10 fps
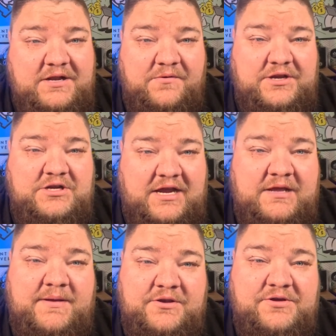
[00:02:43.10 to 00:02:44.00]
you know, when you're
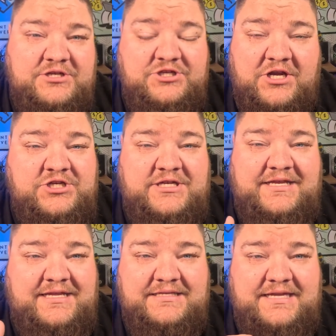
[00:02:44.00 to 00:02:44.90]
talking about new
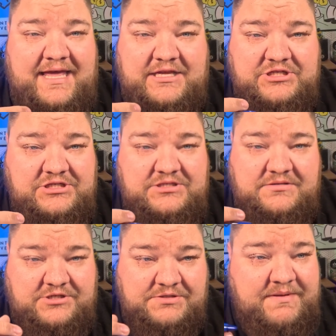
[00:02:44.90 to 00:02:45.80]
construction is, hey, just,
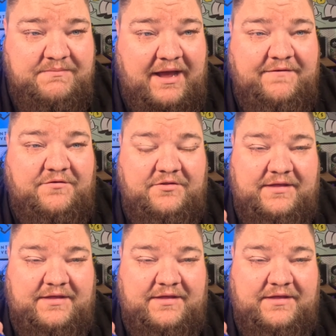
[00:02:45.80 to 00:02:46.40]
just be mindful